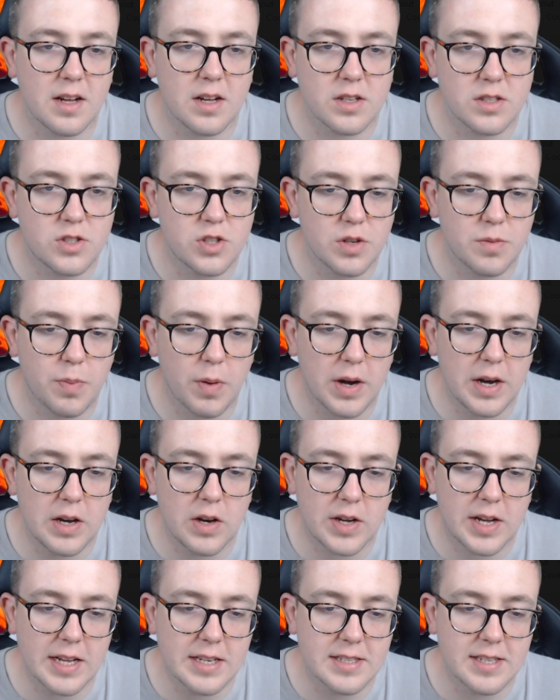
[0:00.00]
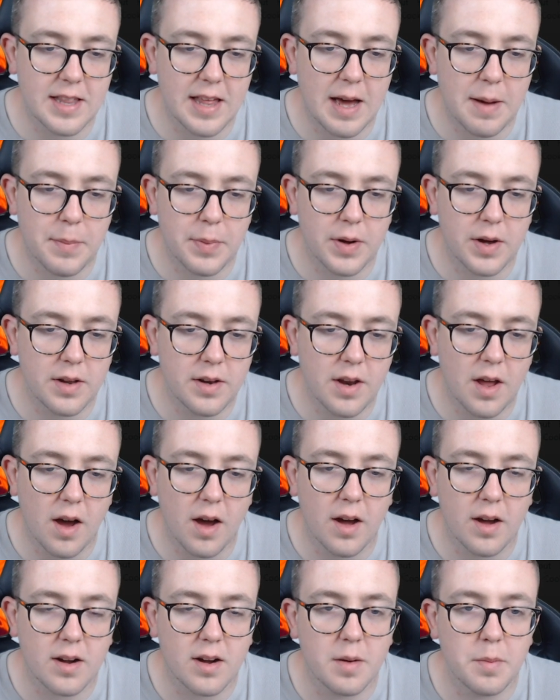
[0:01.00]
I should probably look into that, but no,
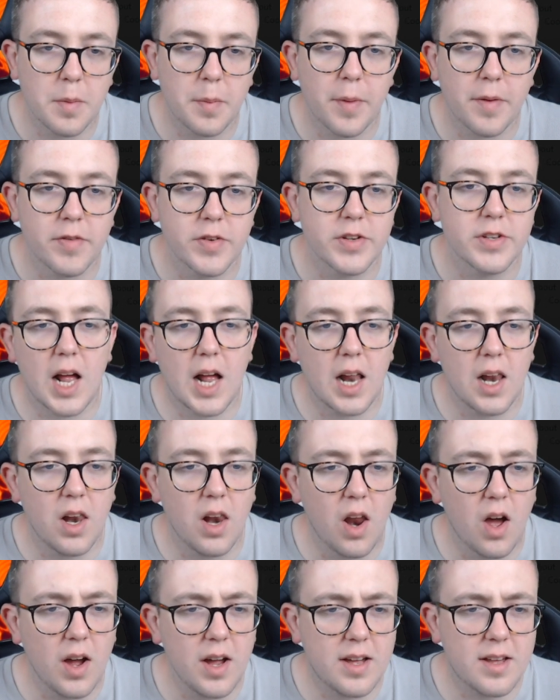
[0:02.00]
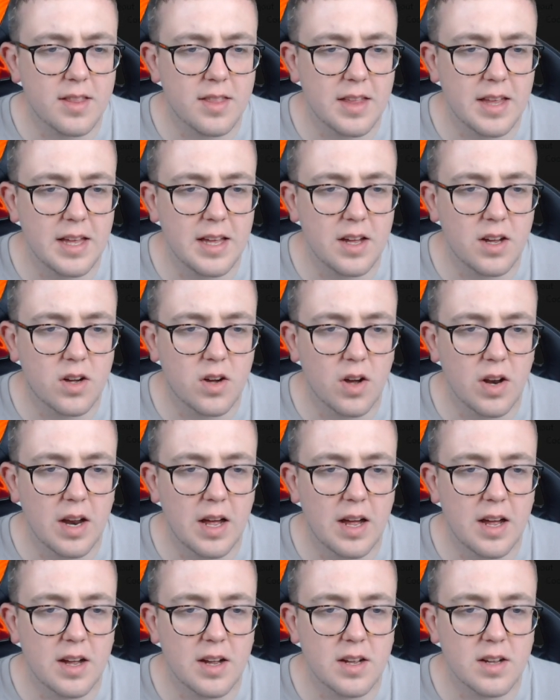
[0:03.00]
I can't be bothered. Like the
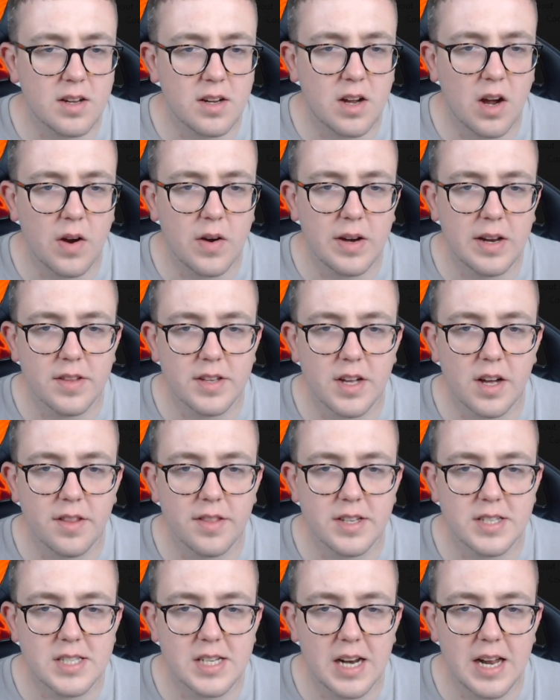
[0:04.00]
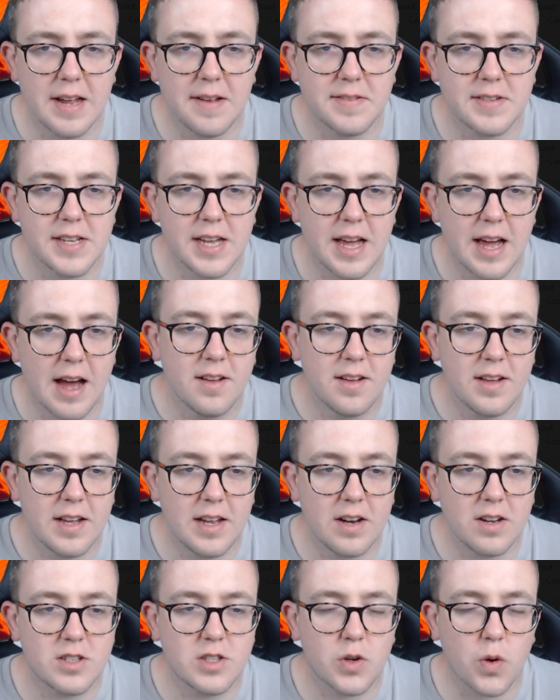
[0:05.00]
colour coding on the sleeves here,
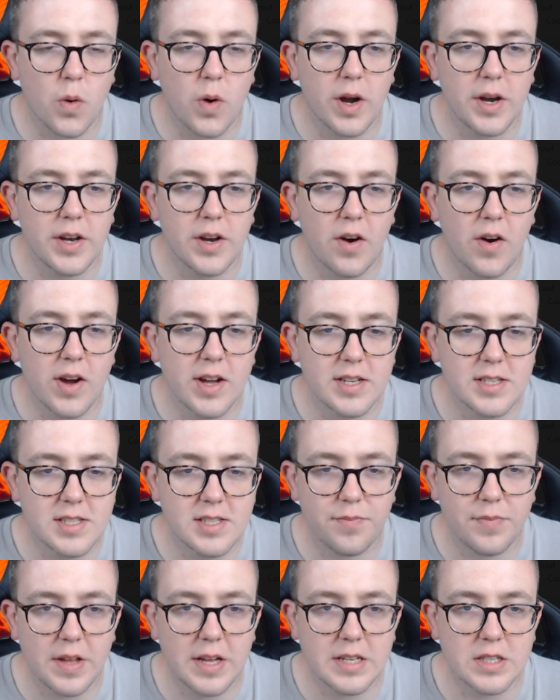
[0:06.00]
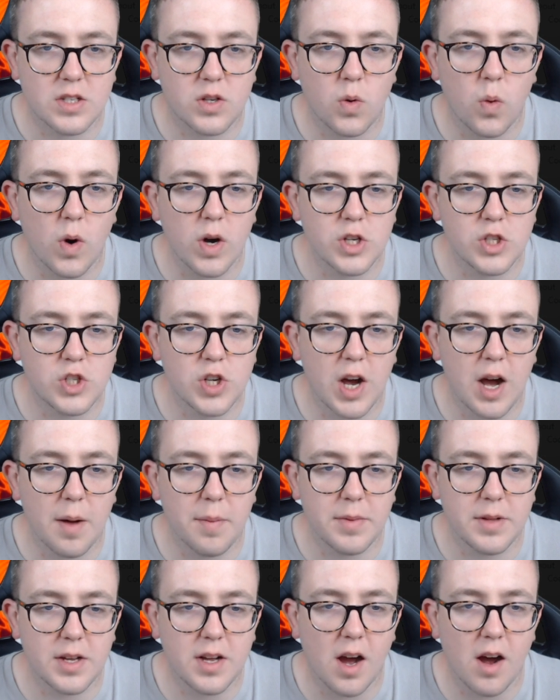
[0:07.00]
it looks quite nice. It's quite
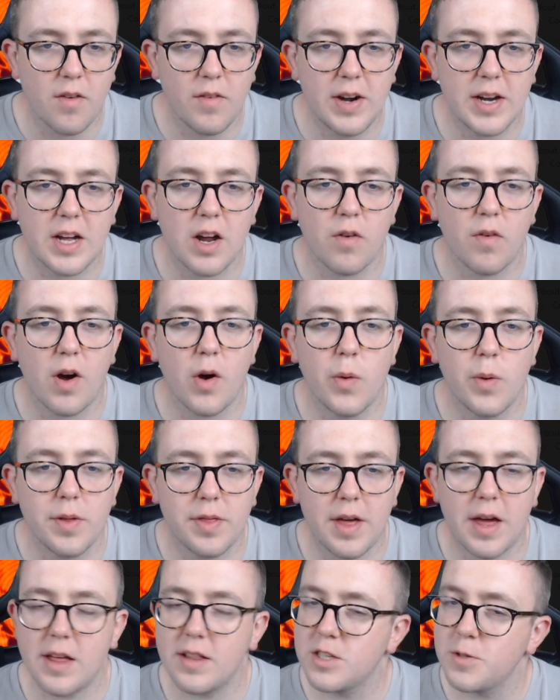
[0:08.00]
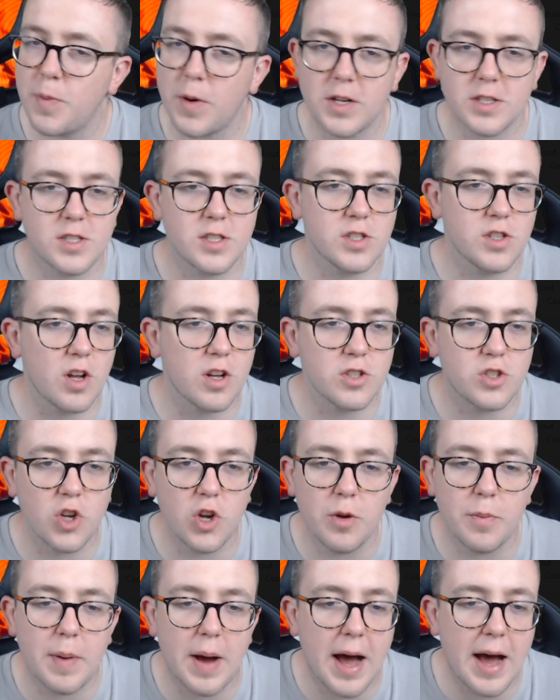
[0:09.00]
sharp, you can't really go wrong with it. The sponsor's not
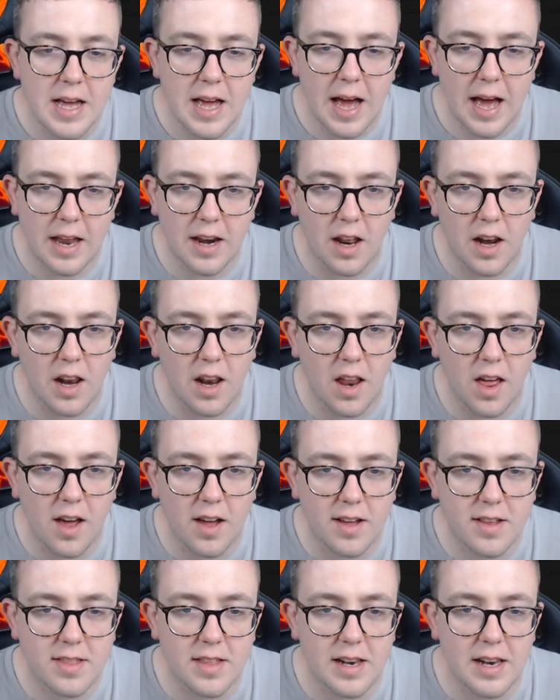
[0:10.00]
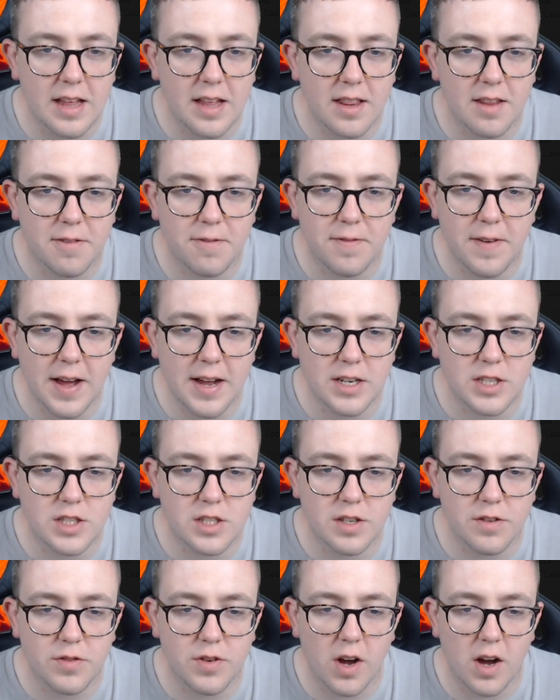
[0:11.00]
too bad, and I like the little
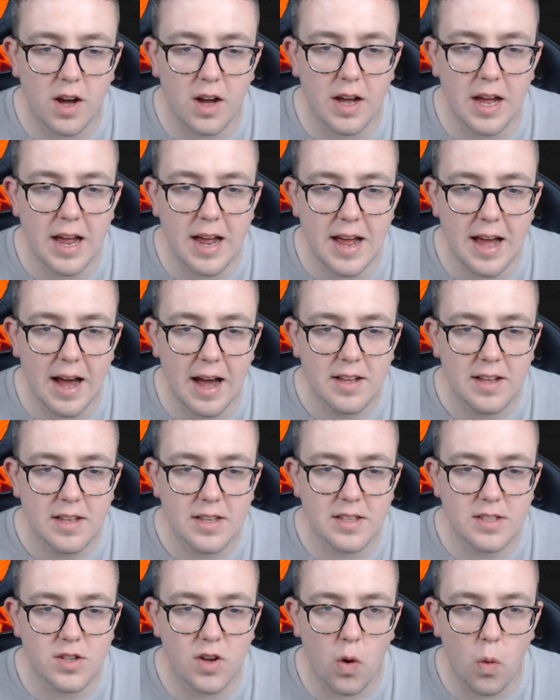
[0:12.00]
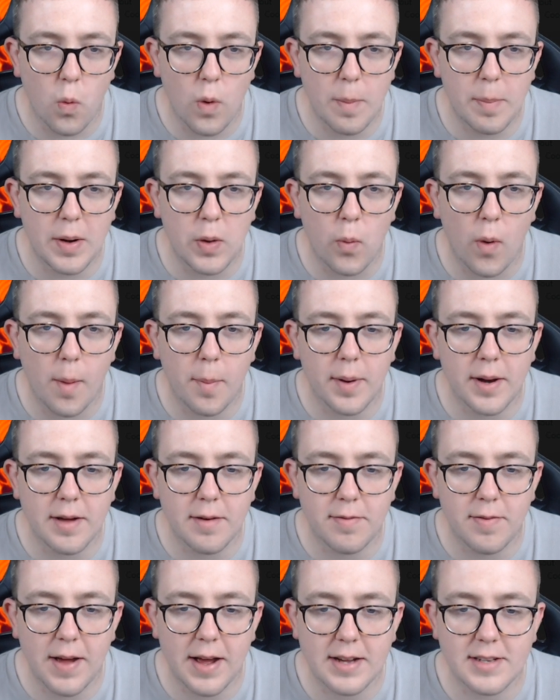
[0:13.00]
effects you've got here, the sort of wibbly wobbly
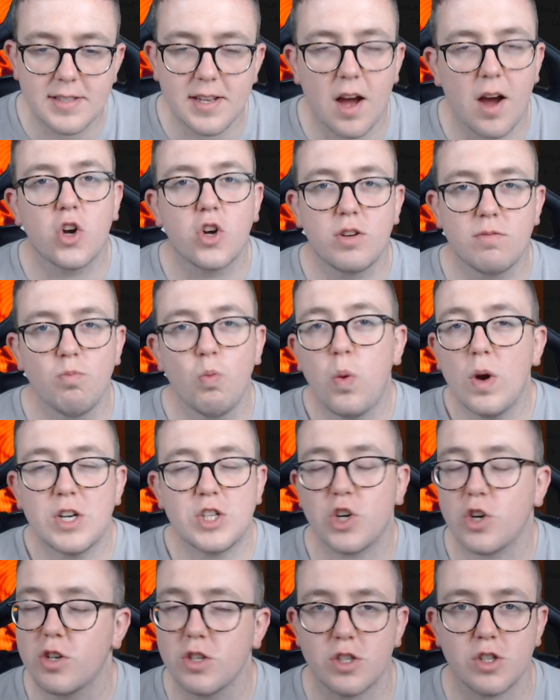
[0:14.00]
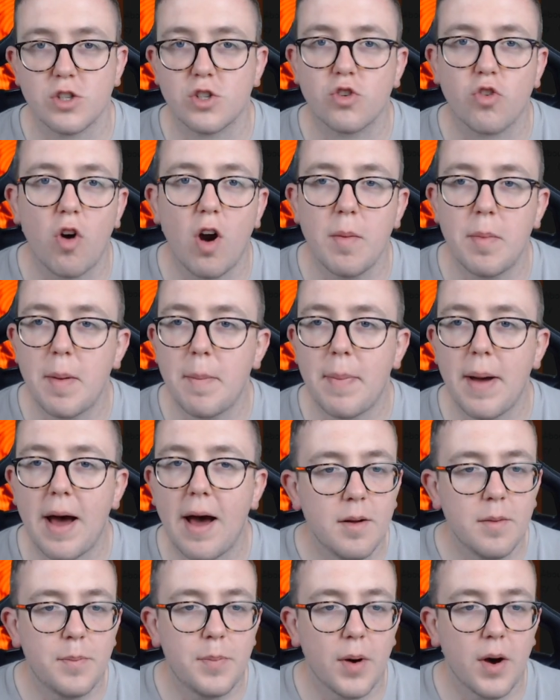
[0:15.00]
effect. I wish I could describe it
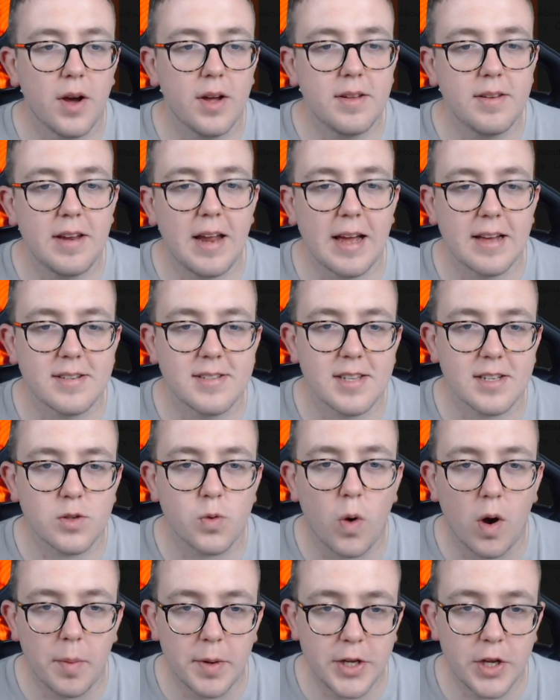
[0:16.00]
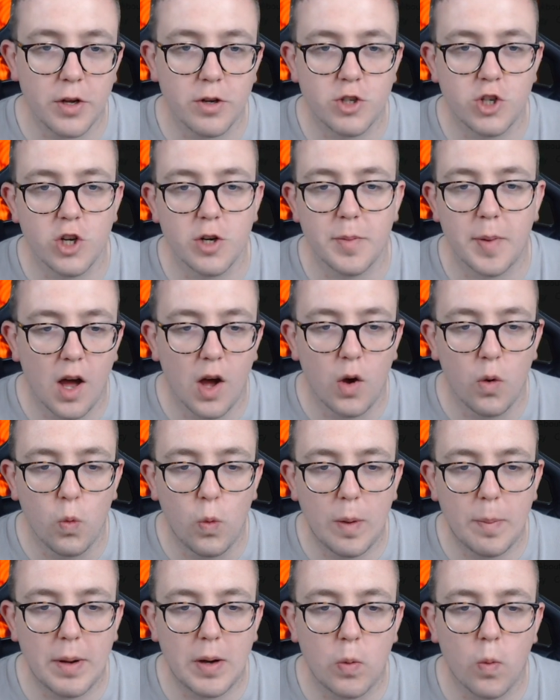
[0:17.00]
better, but yes, that's why I'm a YouTuber.
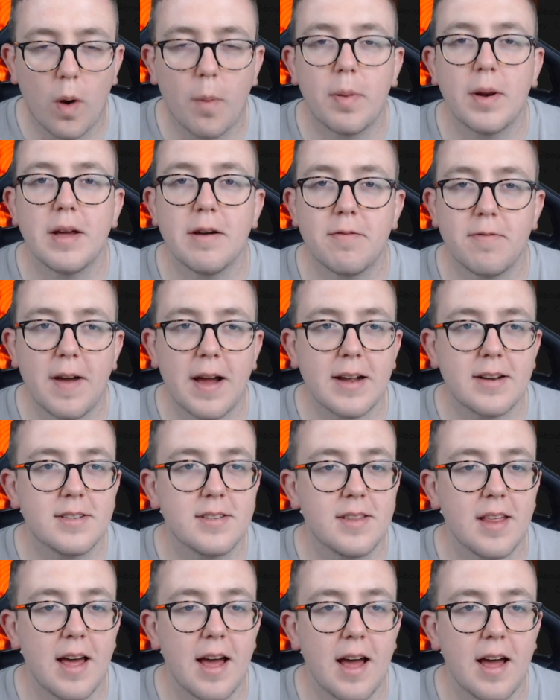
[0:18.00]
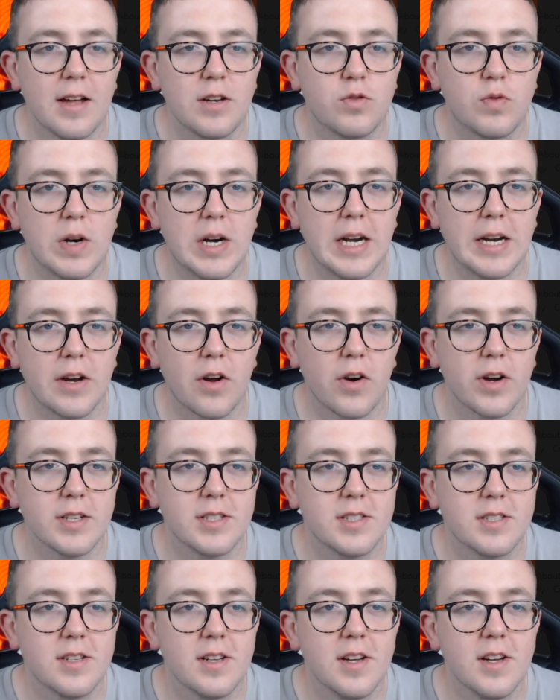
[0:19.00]
Wibbly wobbly effect there, it's really
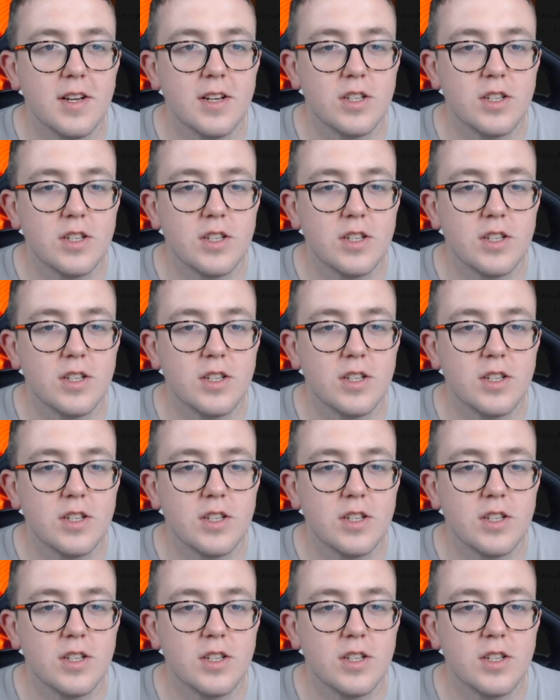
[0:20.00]
nice.